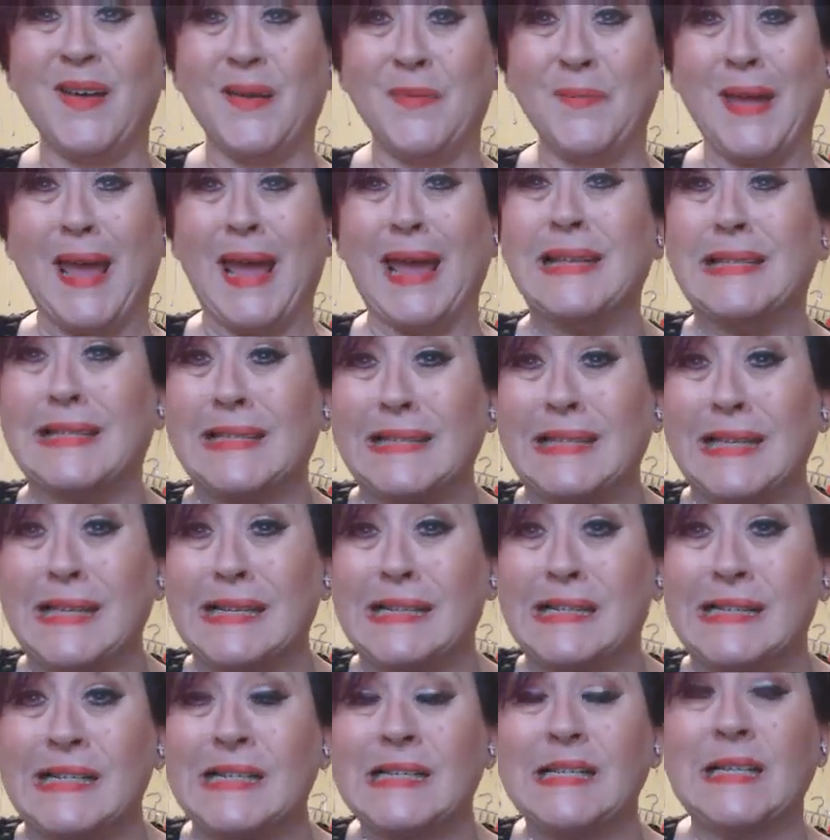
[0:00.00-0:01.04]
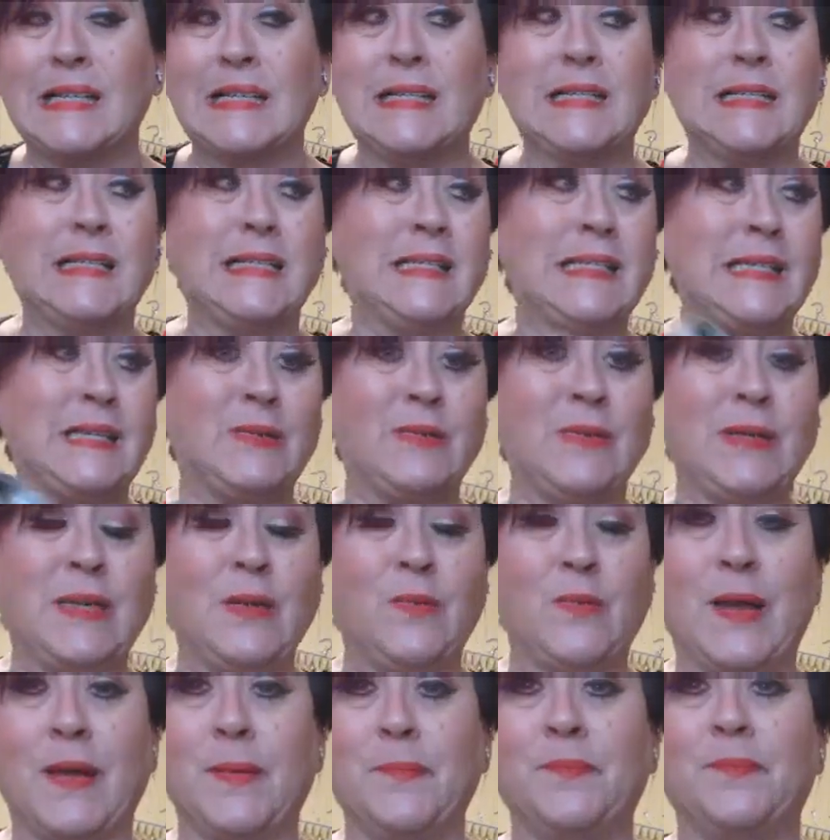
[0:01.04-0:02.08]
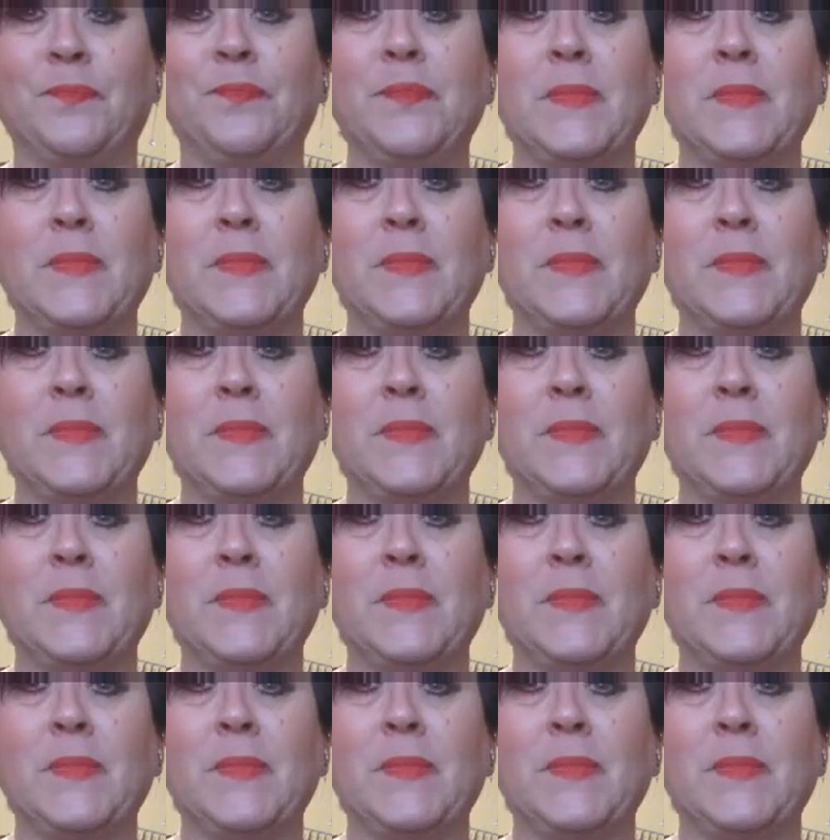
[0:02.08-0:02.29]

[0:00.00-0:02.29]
a mess. So anyway,